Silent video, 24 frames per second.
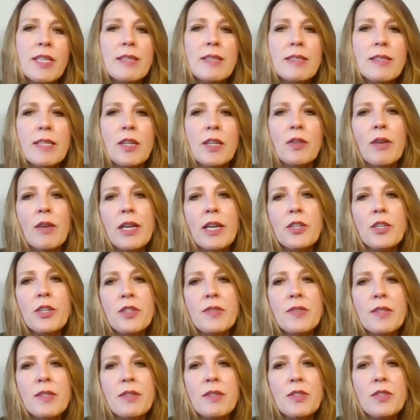
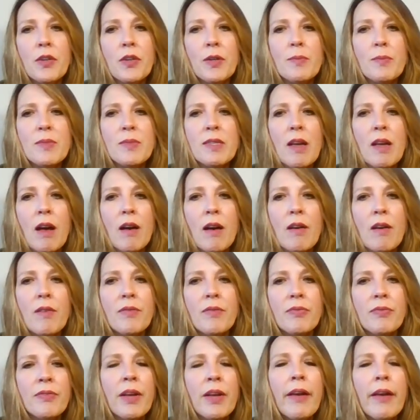considerations in terms
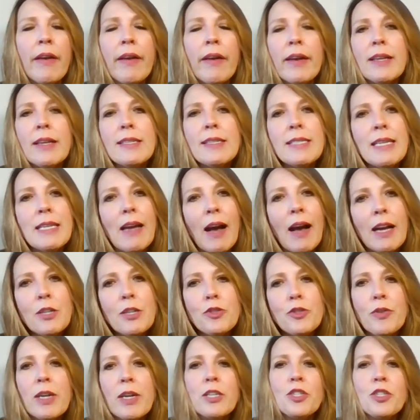of
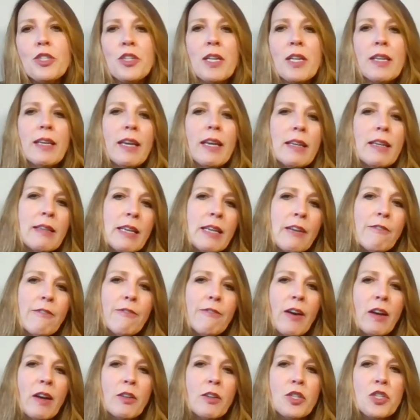dehydration, kidney
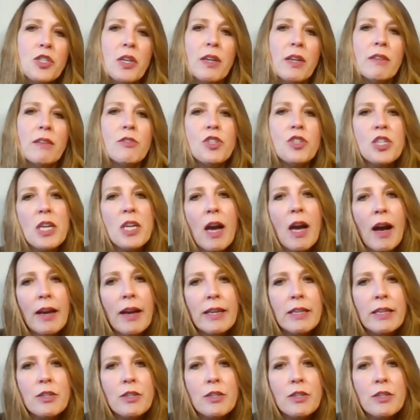function, GI